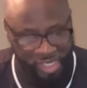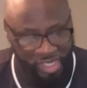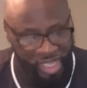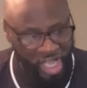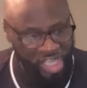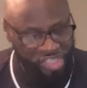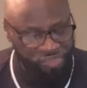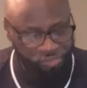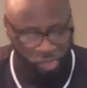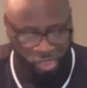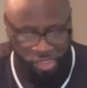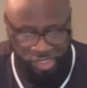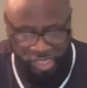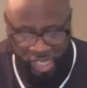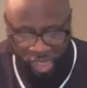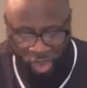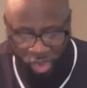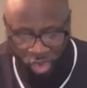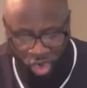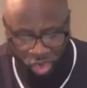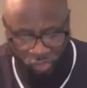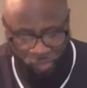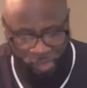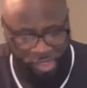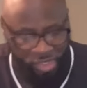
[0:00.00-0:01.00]
the gospel and they
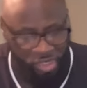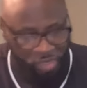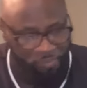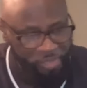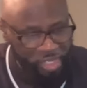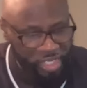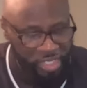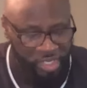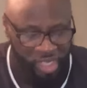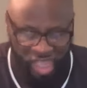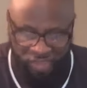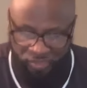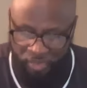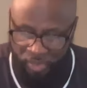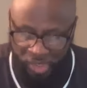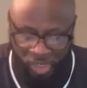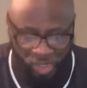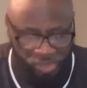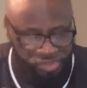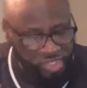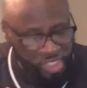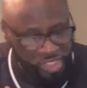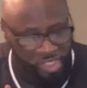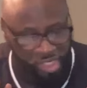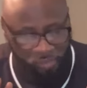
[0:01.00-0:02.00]
already gonna be in heaven
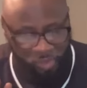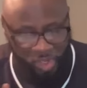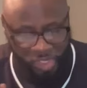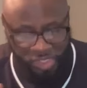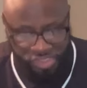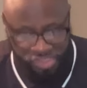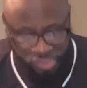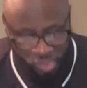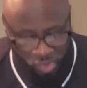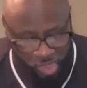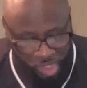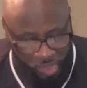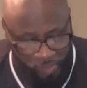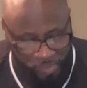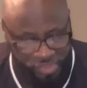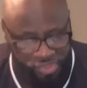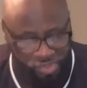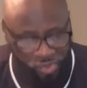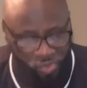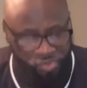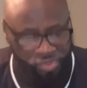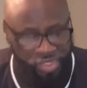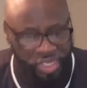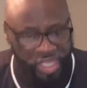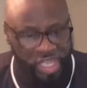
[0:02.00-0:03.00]
because they never, so there was
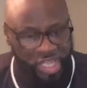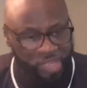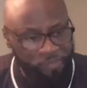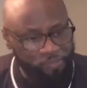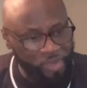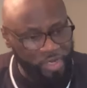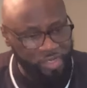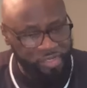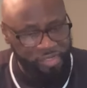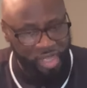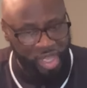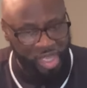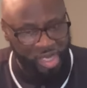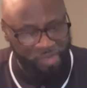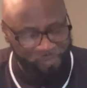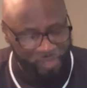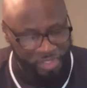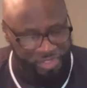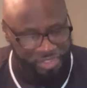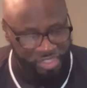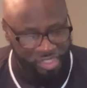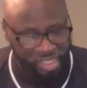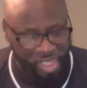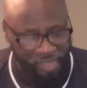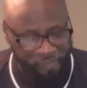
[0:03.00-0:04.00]
no need for none of
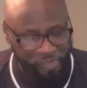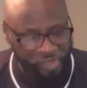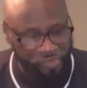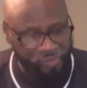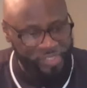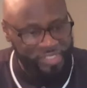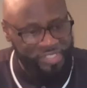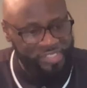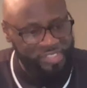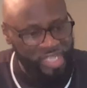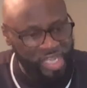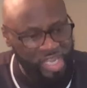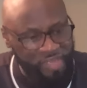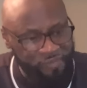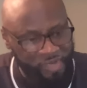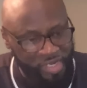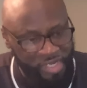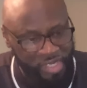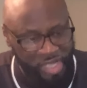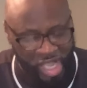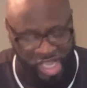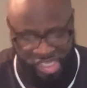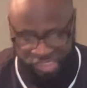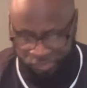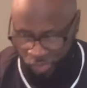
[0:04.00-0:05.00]
us to come to receive the
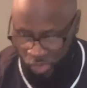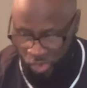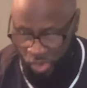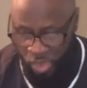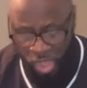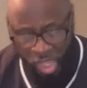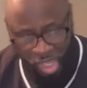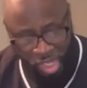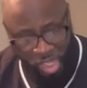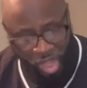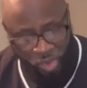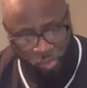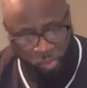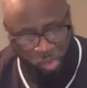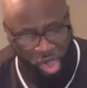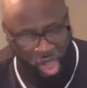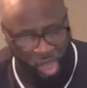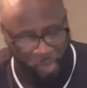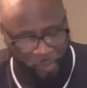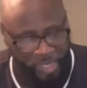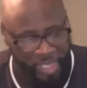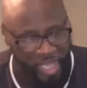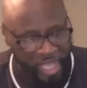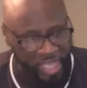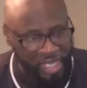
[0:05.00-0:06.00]
gospel because we
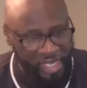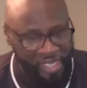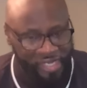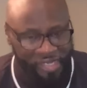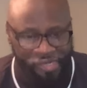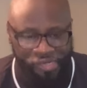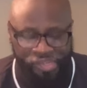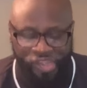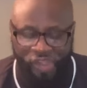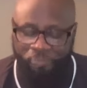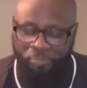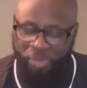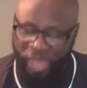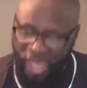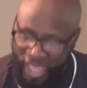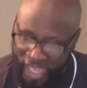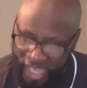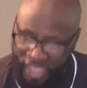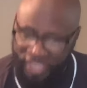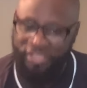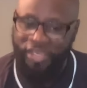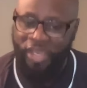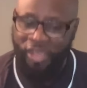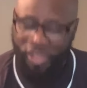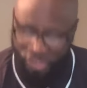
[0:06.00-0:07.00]
already had a clear
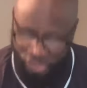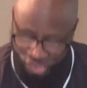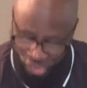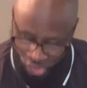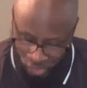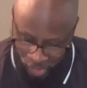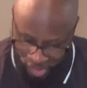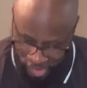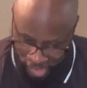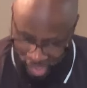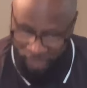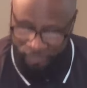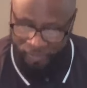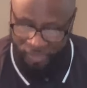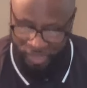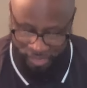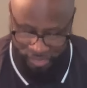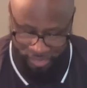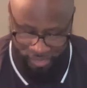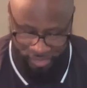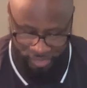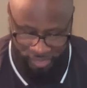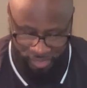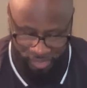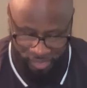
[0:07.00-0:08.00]
path to heaven.
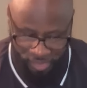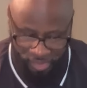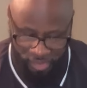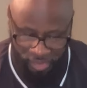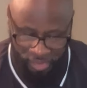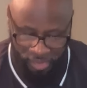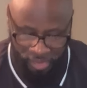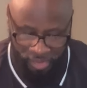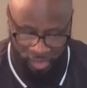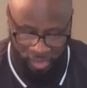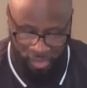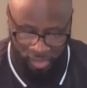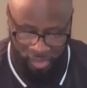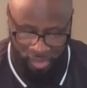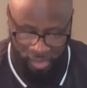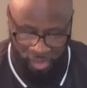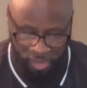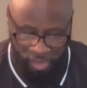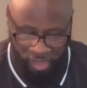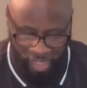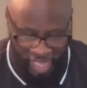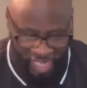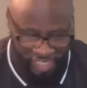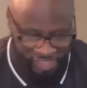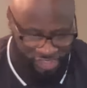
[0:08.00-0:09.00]

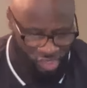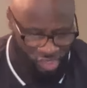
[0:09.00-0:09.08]
And